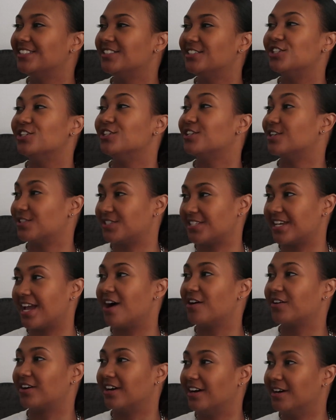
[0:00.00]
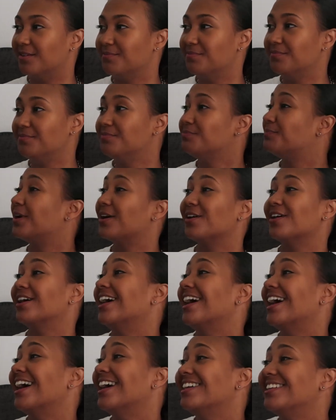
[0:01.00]
she knows the outcome.
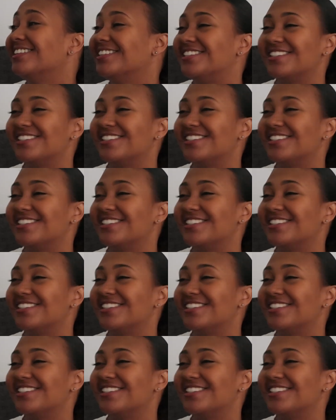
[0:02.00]
Period.